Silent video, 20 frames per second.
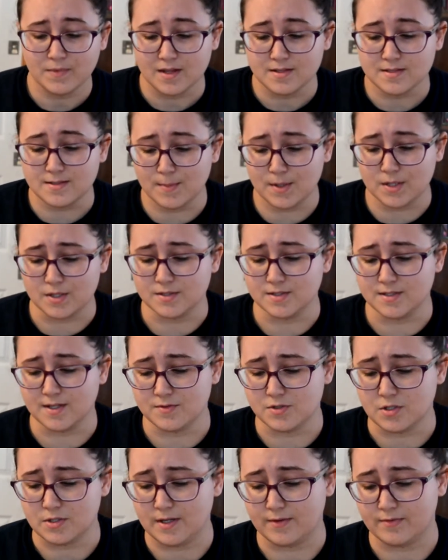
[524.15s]
some of their stuff
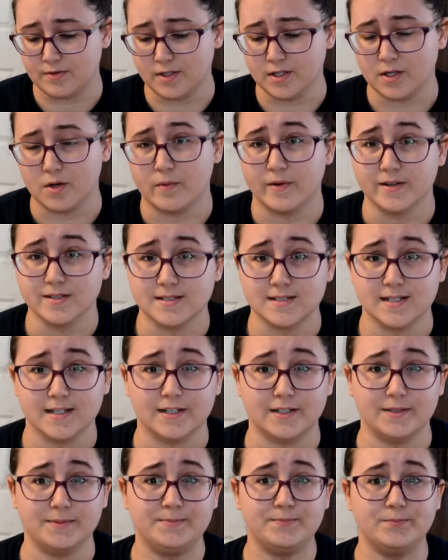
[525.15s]
should definitely go on
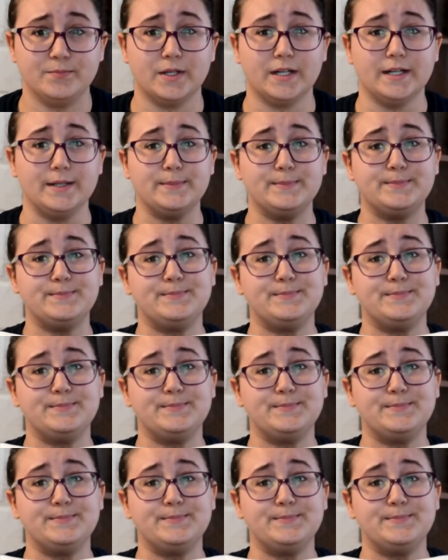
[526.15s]
sale, but